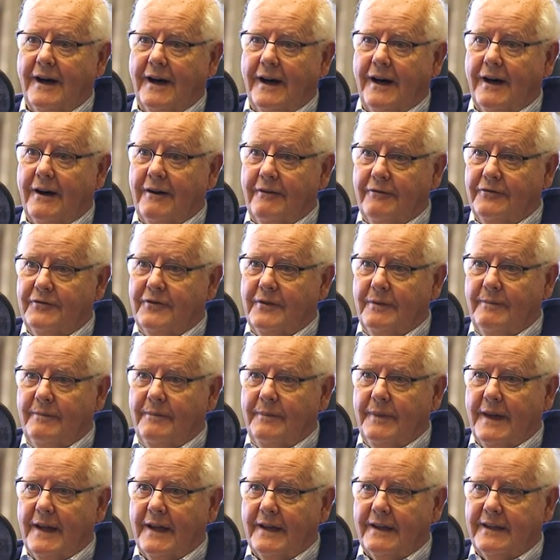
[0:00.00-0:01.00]
of
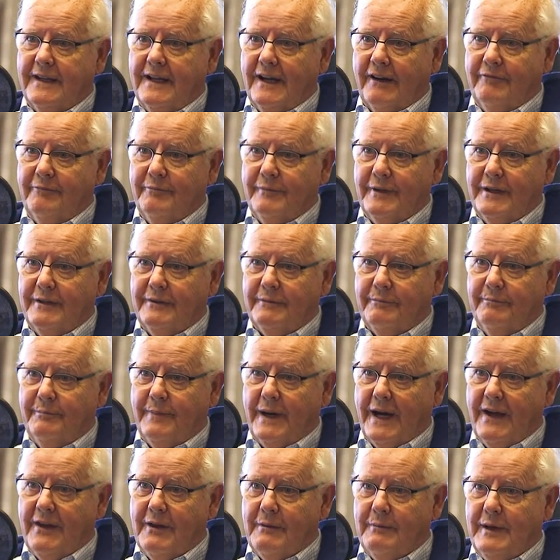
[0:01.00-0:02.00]
government
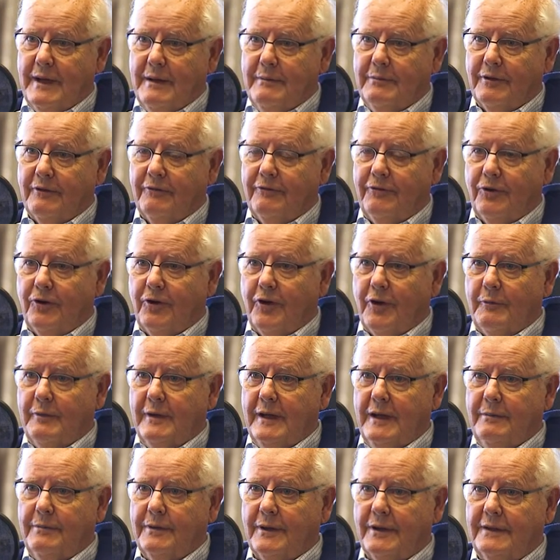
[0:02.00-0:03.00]
by the people, for the
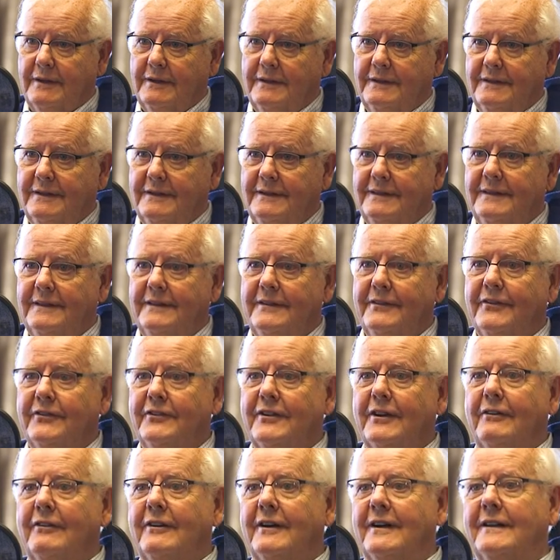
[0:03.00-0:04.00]
people, and
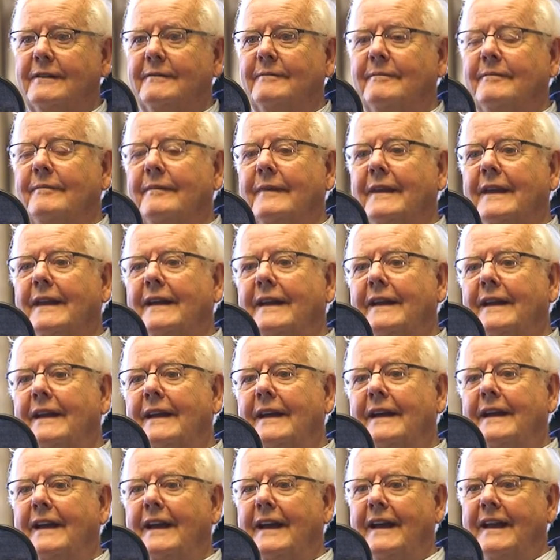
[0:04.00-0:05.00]
so on.
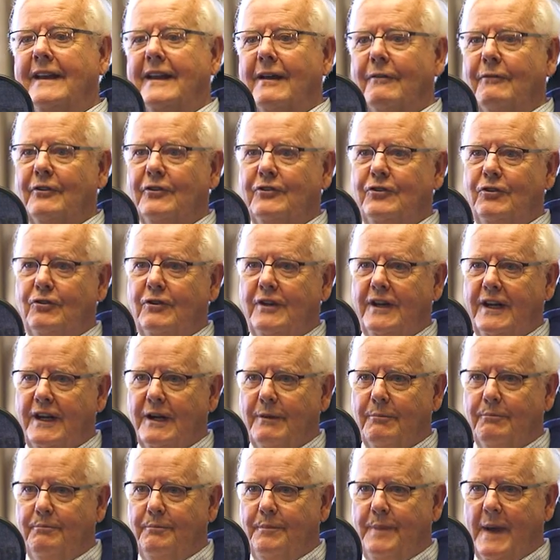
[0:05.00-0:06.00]
In other words, you need
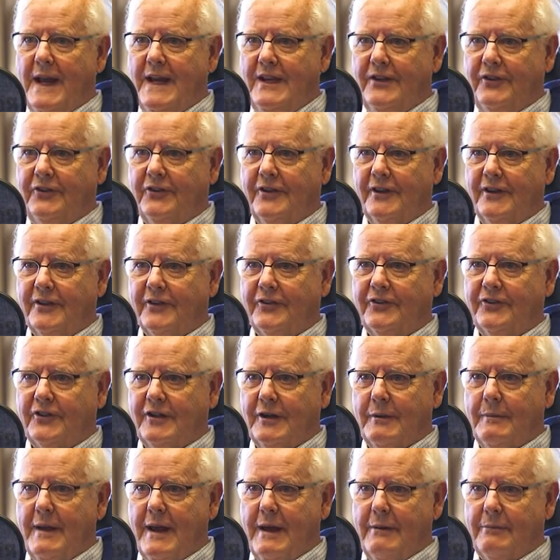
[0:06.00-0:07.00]
a basis
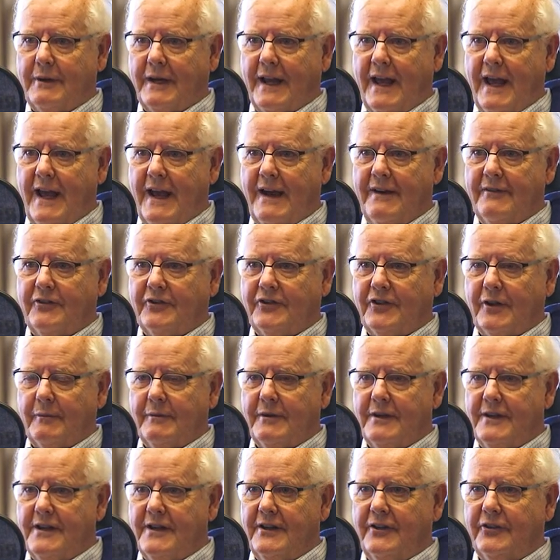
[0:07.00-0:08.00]
to be able to have
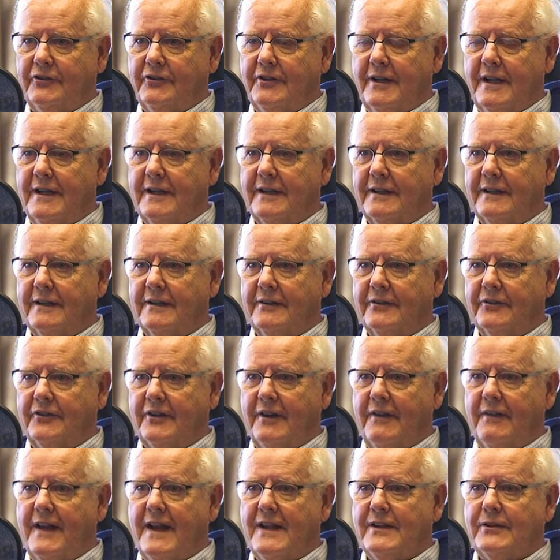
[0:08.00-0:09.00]
some of these things,
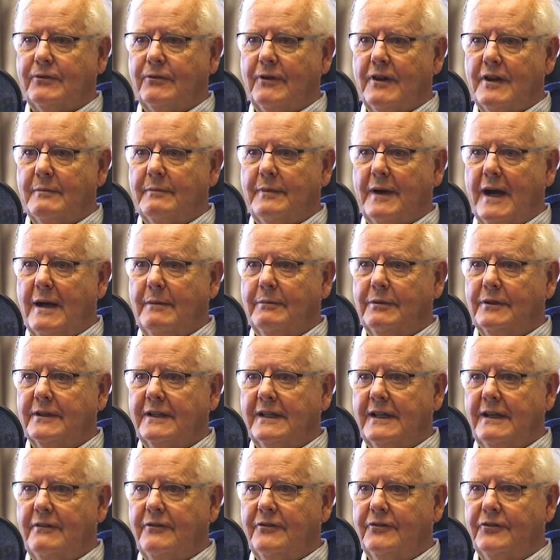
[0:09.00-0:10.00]
and that's what the Bible
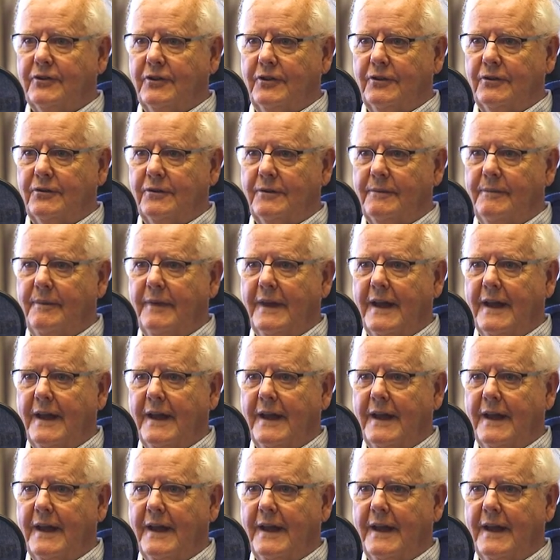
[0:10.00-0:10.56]
gives you.